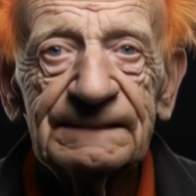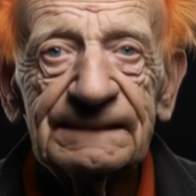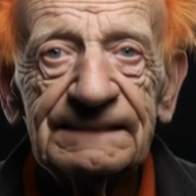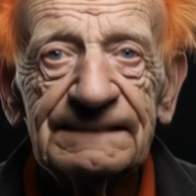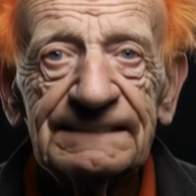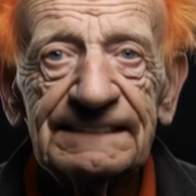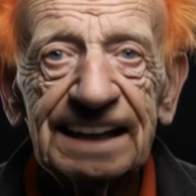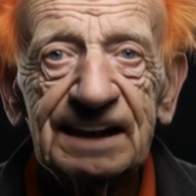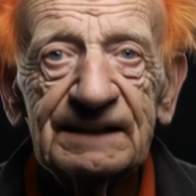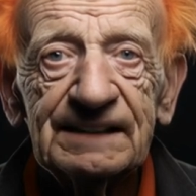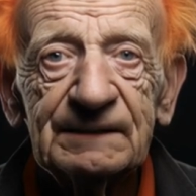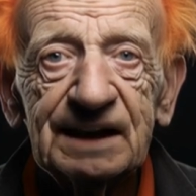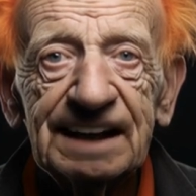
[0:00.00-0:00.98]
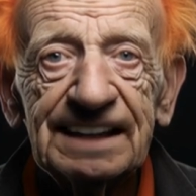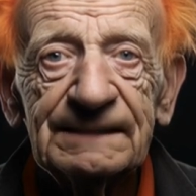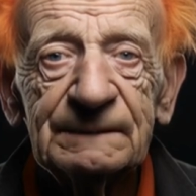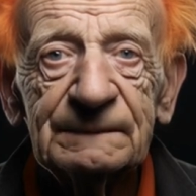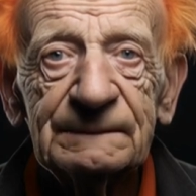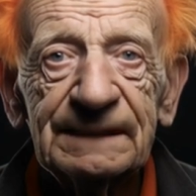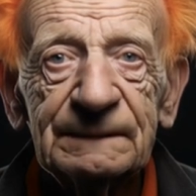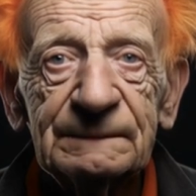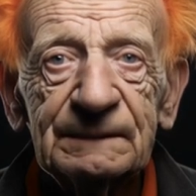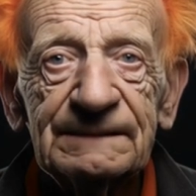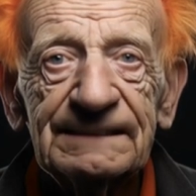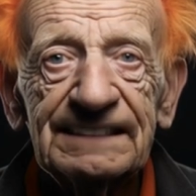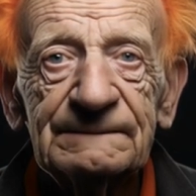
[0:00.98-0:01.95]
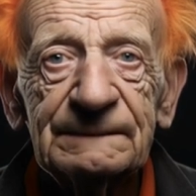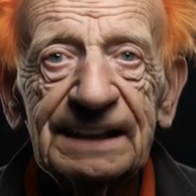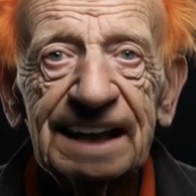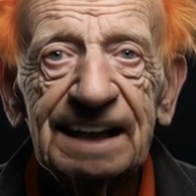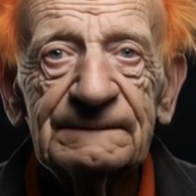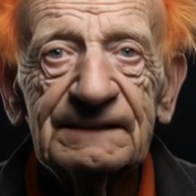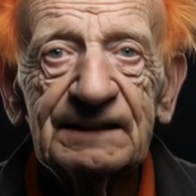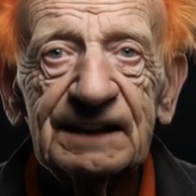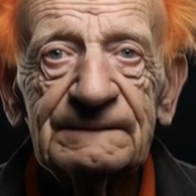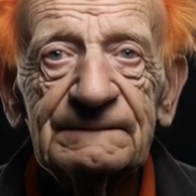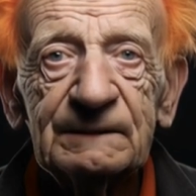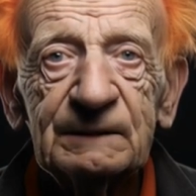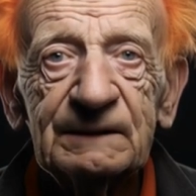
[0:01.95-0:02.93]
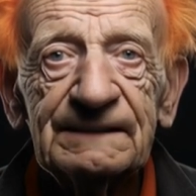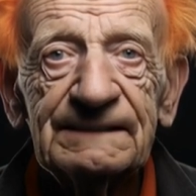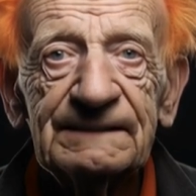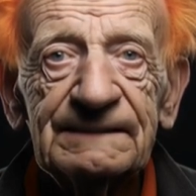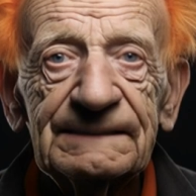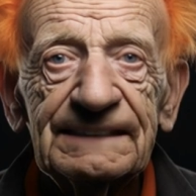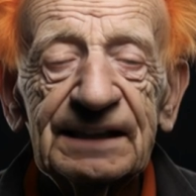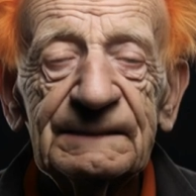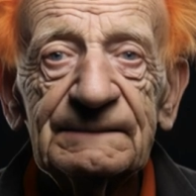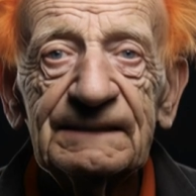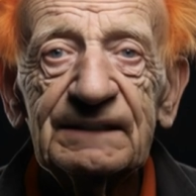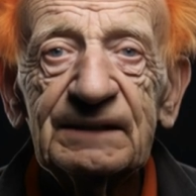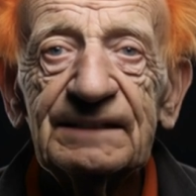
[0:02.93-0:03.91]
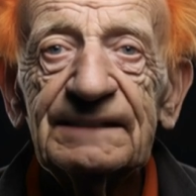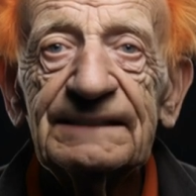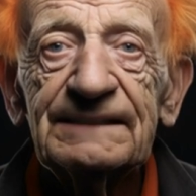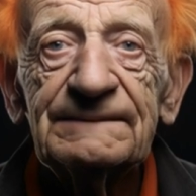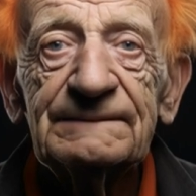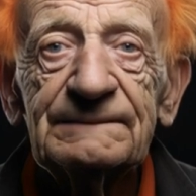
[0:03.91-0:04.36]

This is characterized by manipulative behavior and a focus on self-interest.